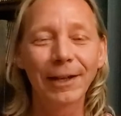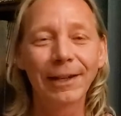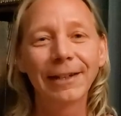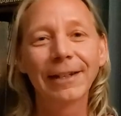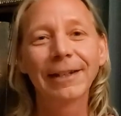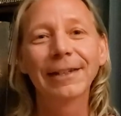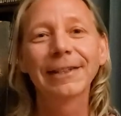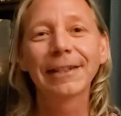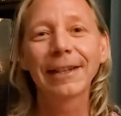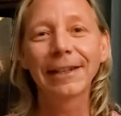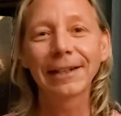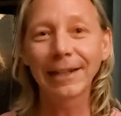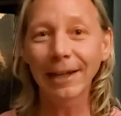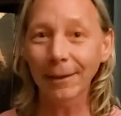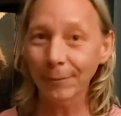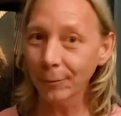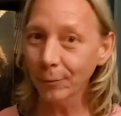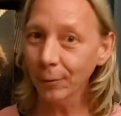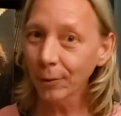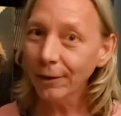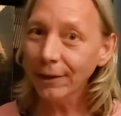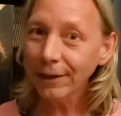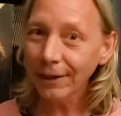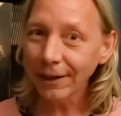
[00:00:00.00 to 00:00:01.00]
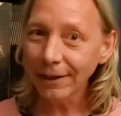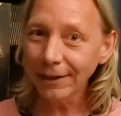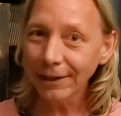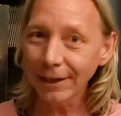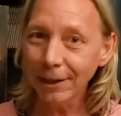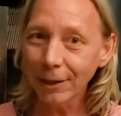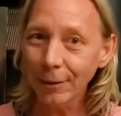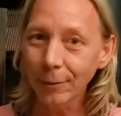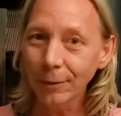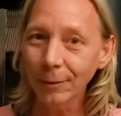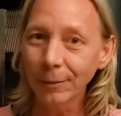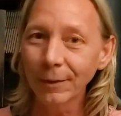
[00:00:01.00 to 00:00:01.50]
And as I kept working on the
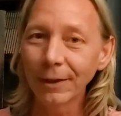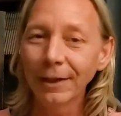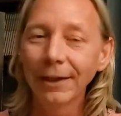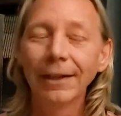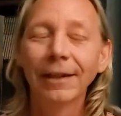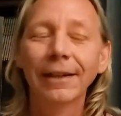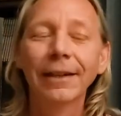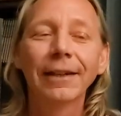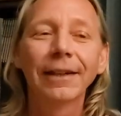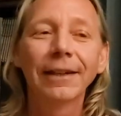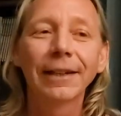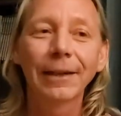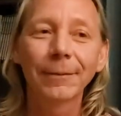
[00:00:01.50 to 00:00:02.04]
album and